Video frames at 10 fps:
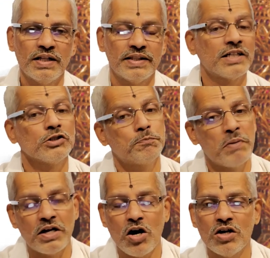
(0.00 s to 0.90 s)
That is
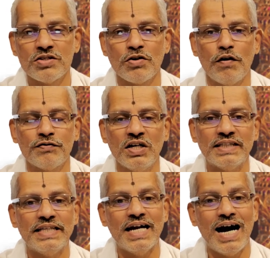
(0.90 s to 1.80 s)
because of
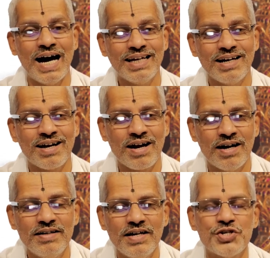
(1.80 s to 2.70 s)
the
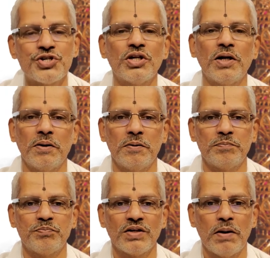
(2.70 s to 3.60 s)
unconditional
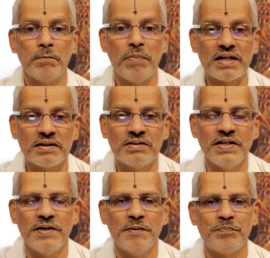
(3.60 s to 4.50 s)

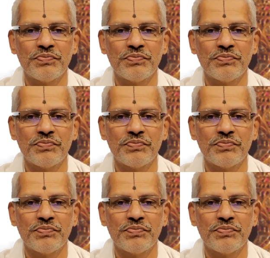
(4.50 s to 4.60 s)
bhakti,